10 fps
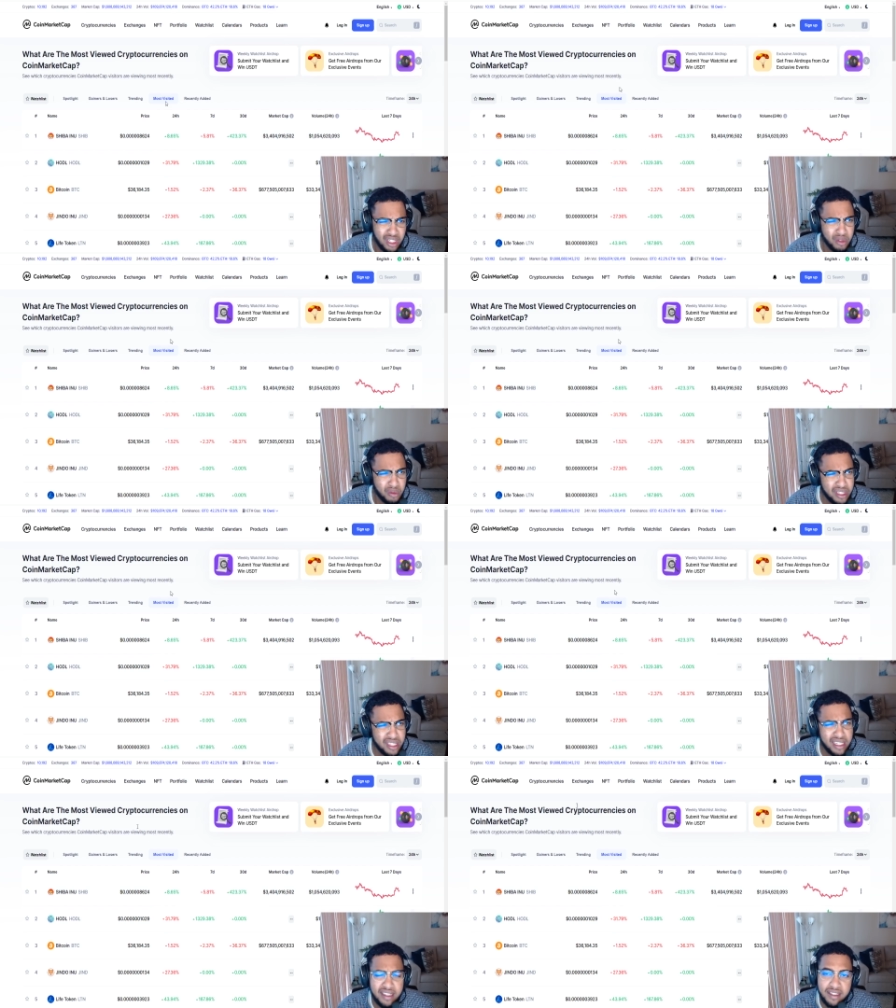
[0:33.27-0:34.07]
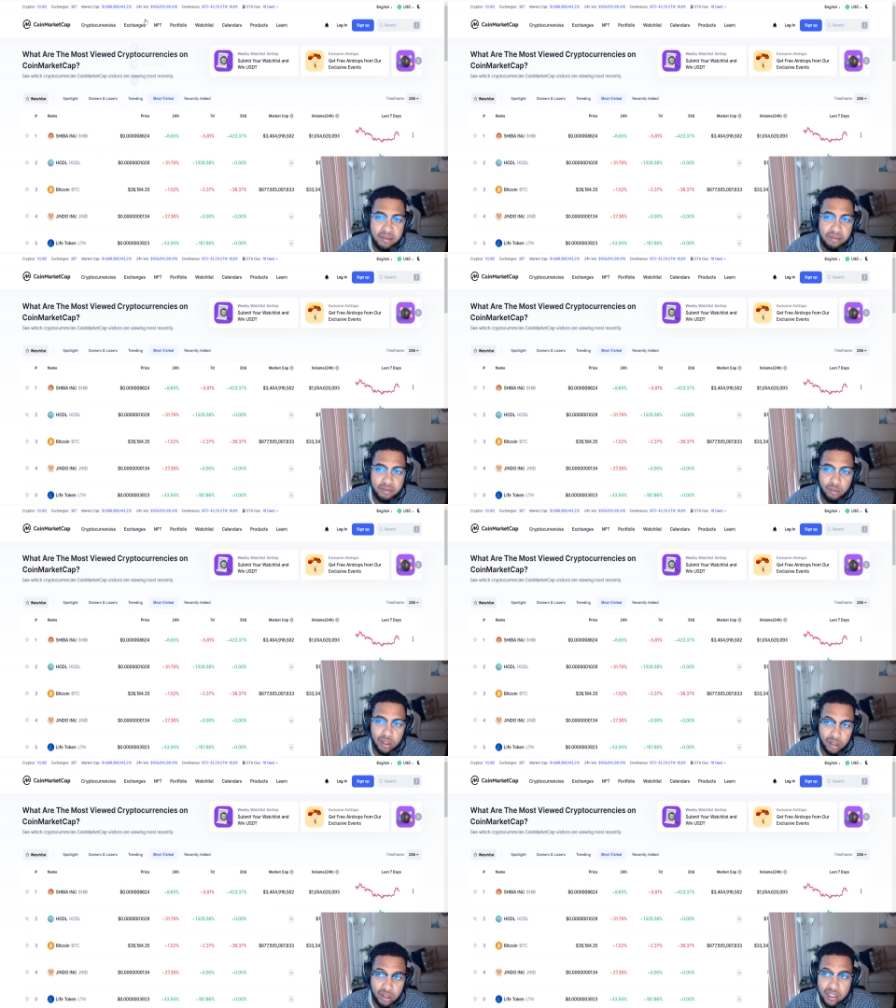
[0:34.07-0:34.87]
we're seeing some what
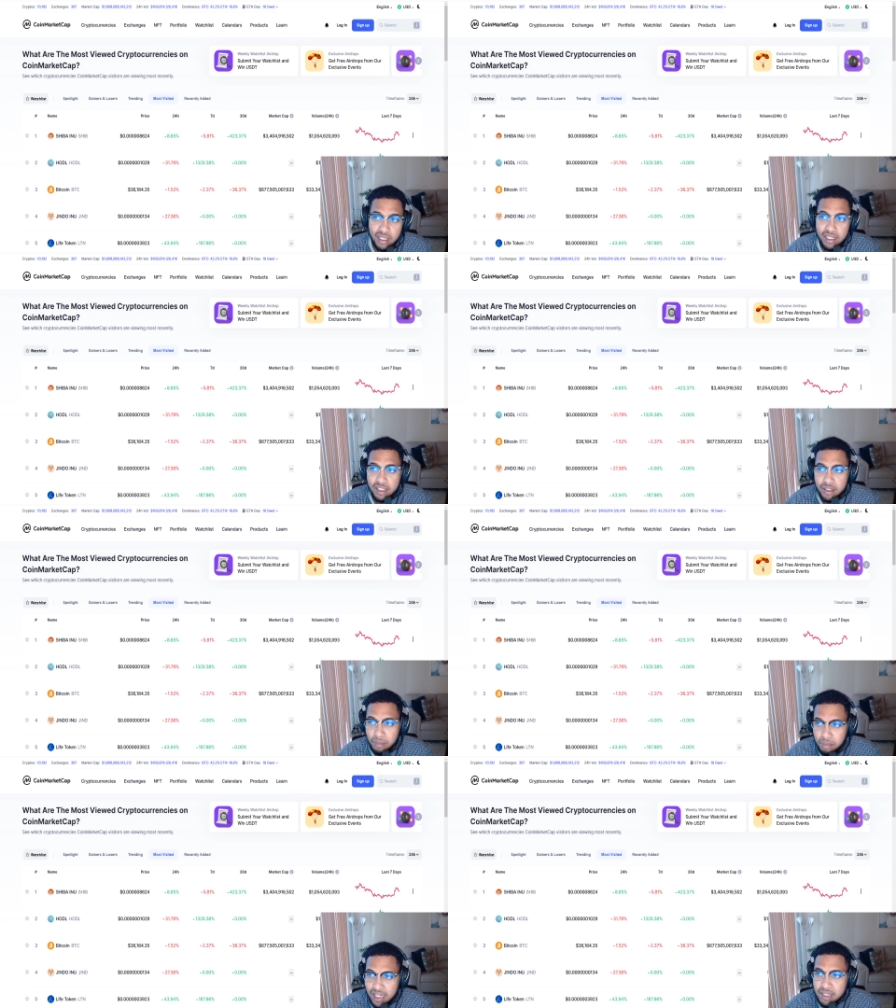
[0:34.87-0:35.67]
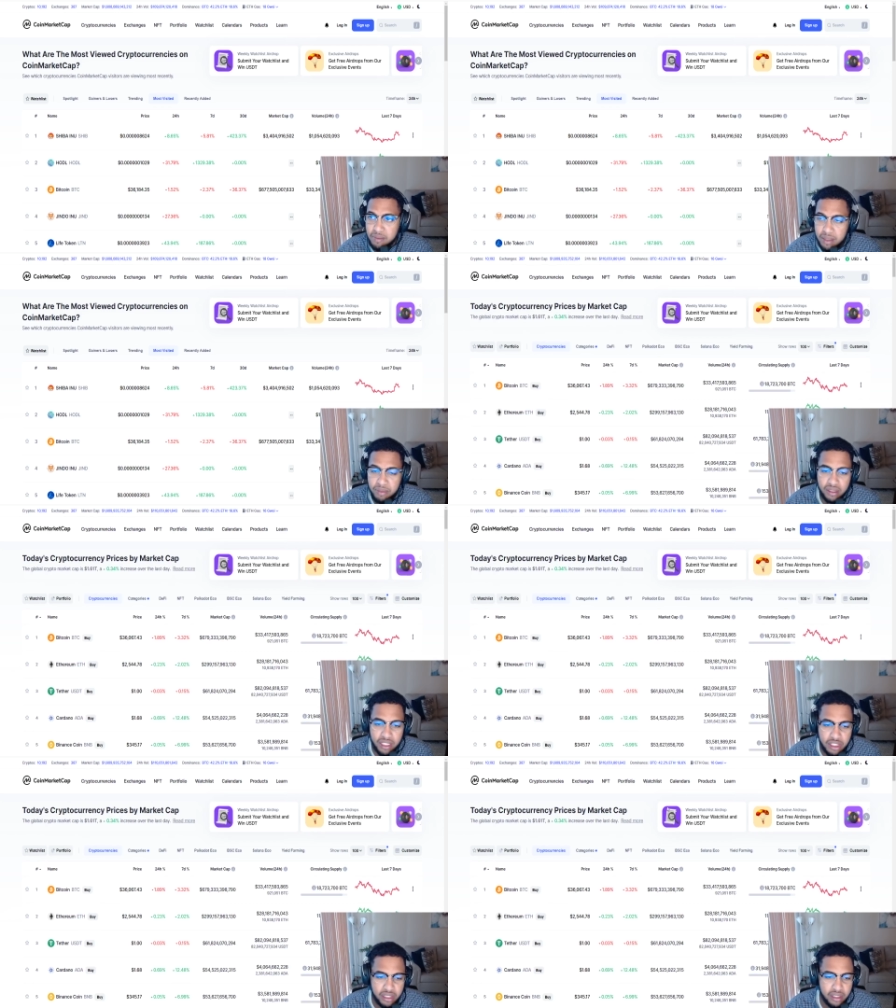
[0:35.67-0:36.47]
looks like some price
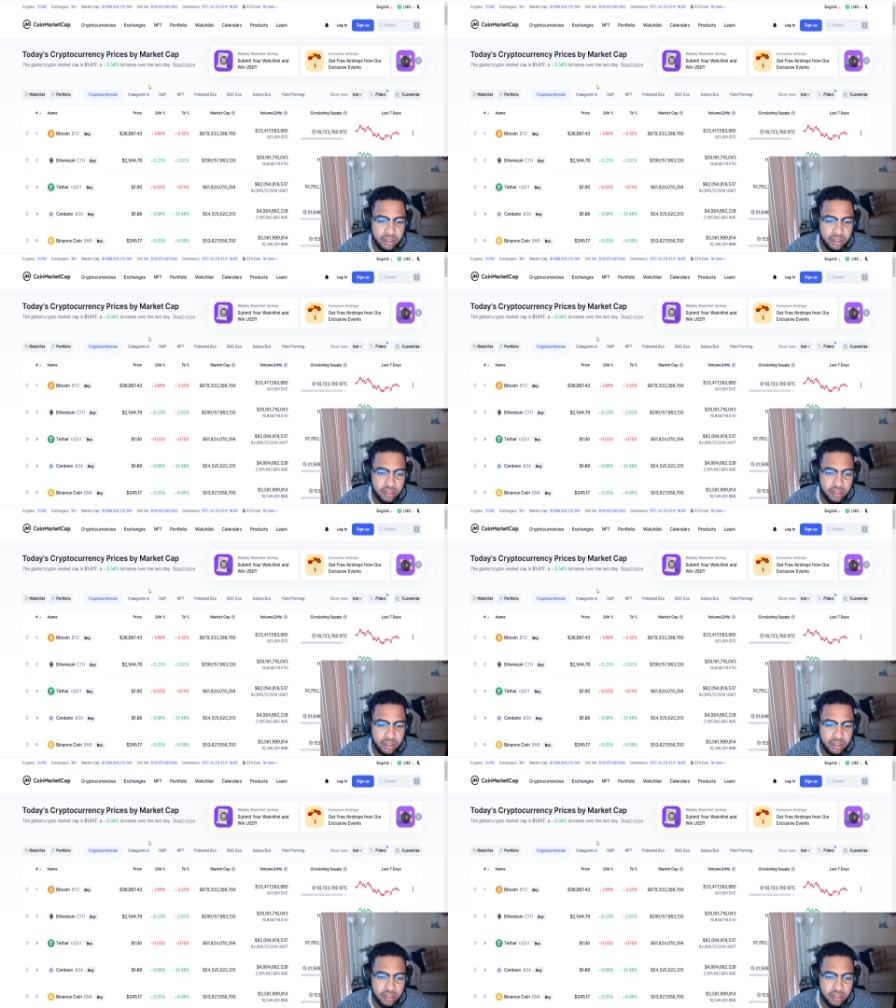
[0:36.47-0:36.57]
manipulation.